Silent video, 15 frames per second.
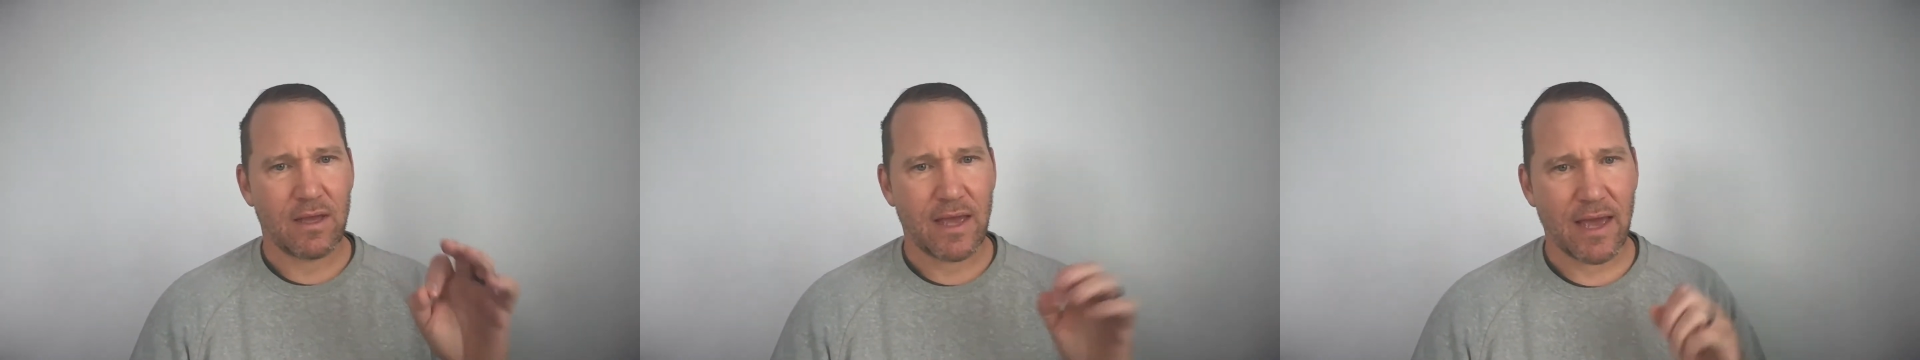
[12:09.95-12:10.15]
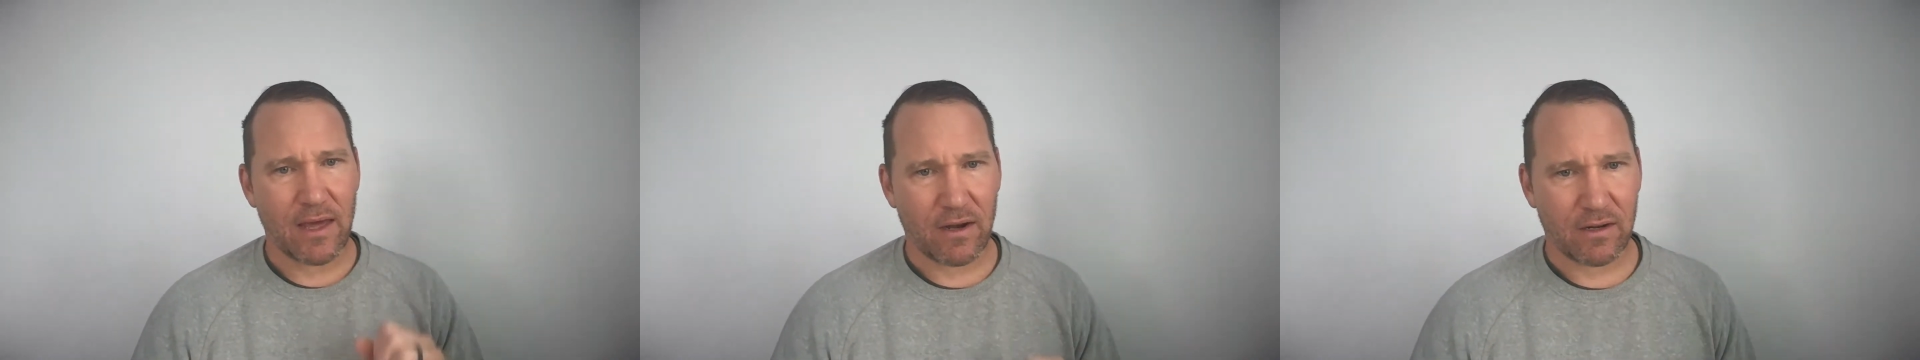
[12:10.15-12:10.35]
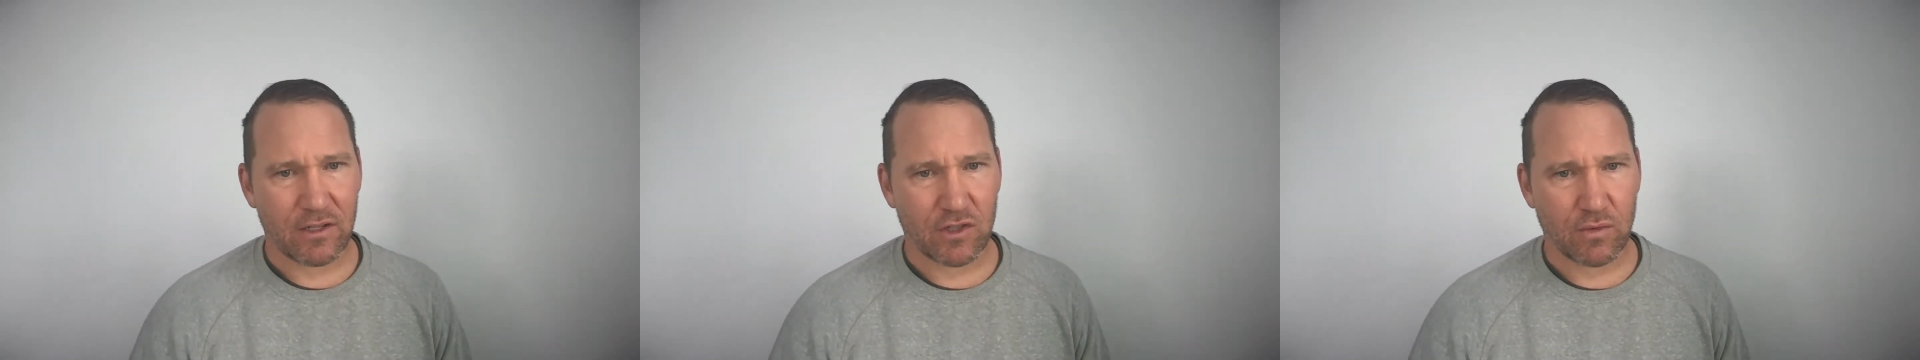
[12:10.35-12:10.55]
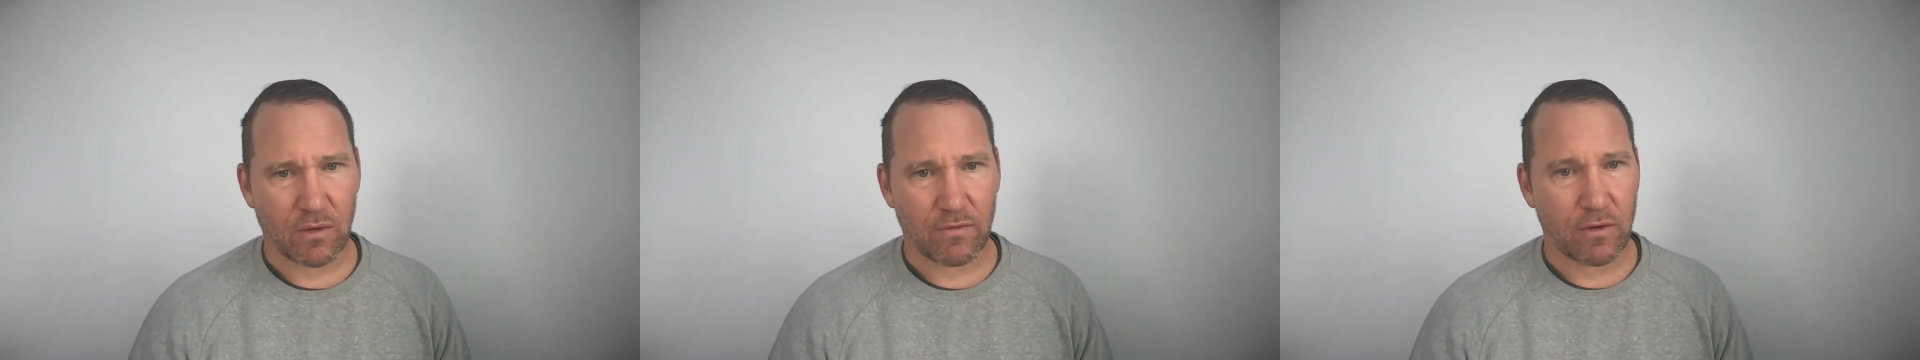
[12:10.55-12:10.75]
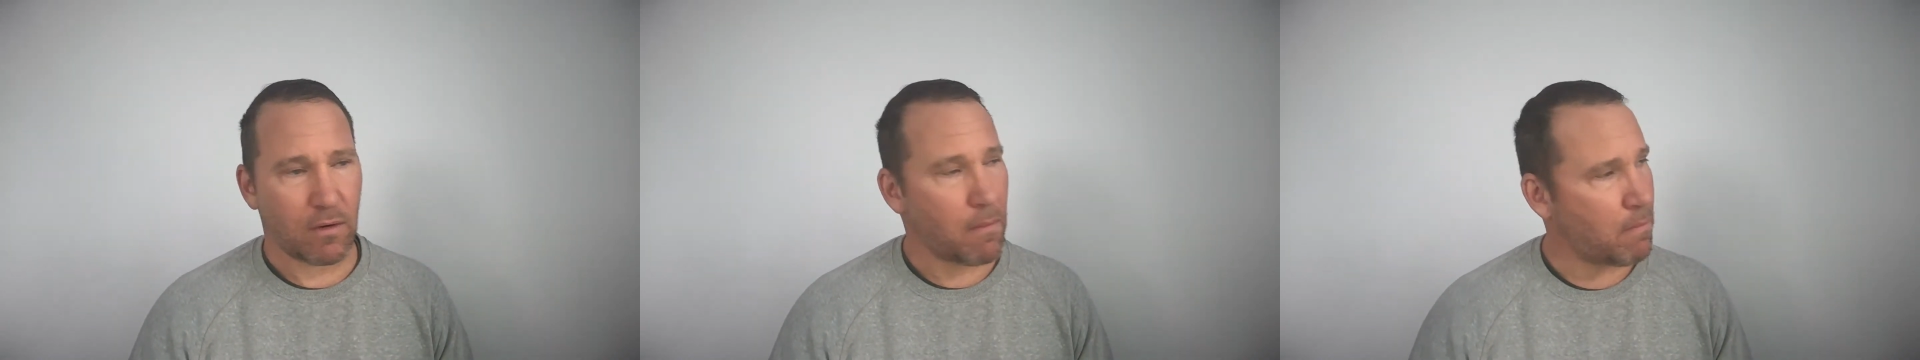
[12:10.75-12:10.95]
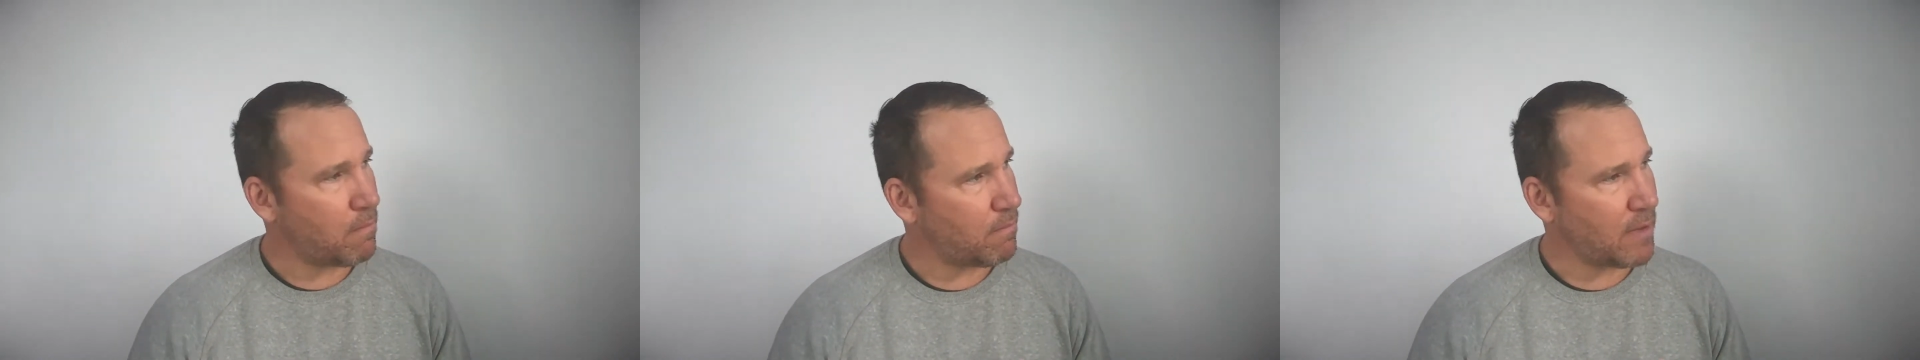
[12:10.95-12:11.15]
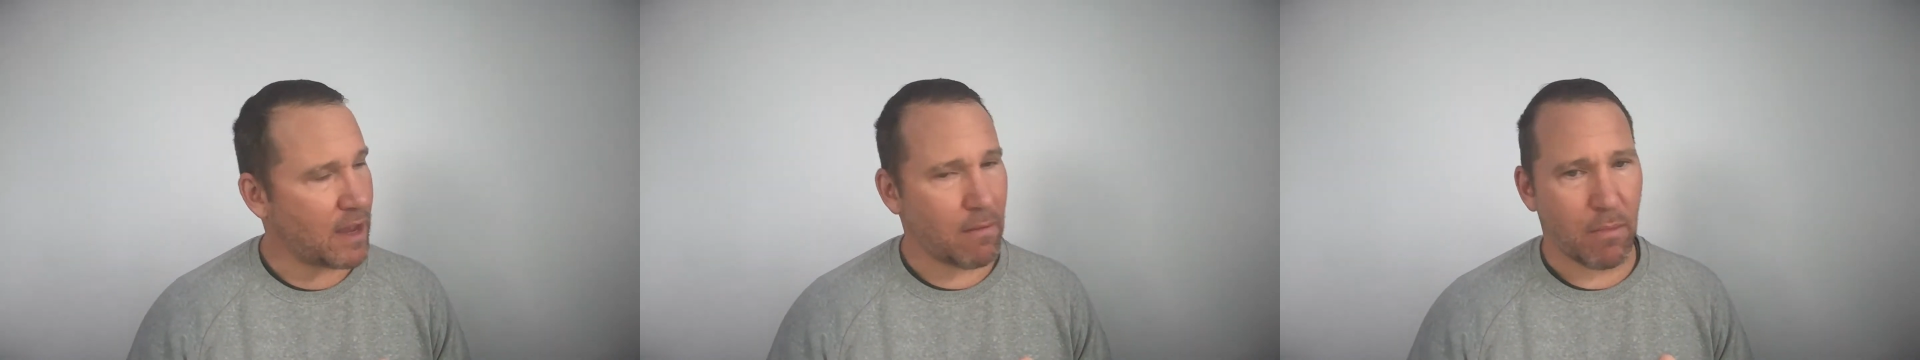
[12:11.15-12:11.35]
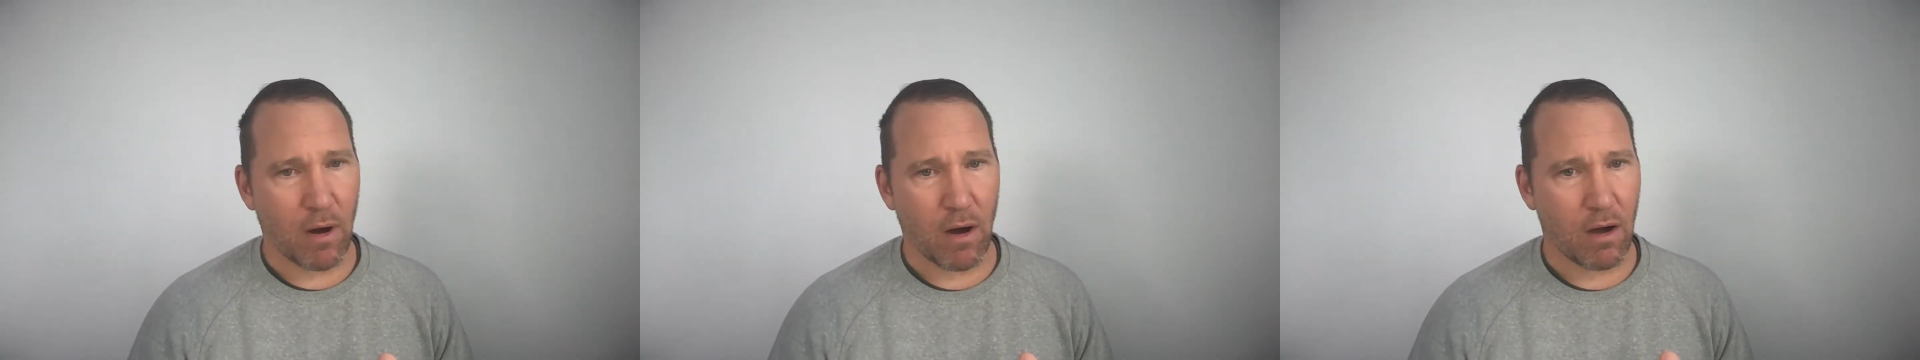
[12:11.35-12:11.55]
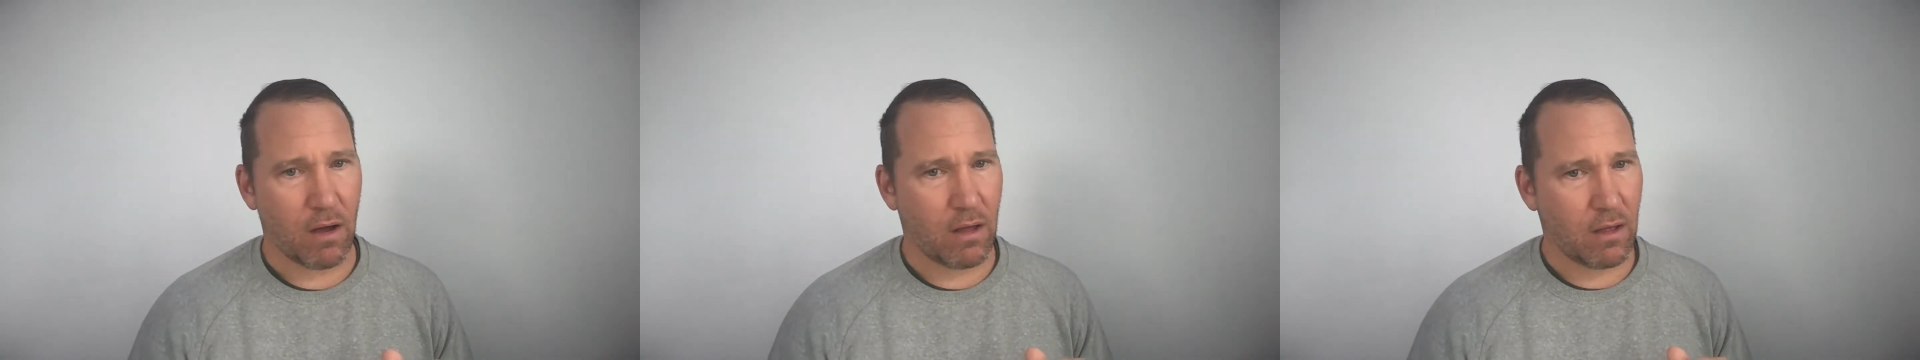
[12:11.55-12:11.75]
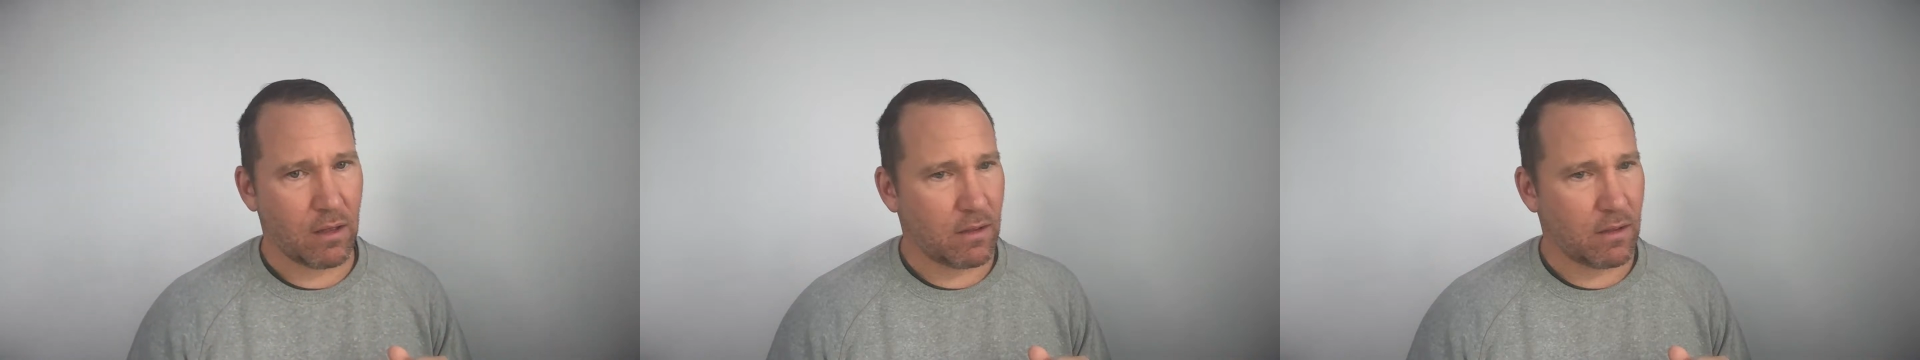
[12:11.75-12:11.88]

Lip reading: head on a swivel, man ball,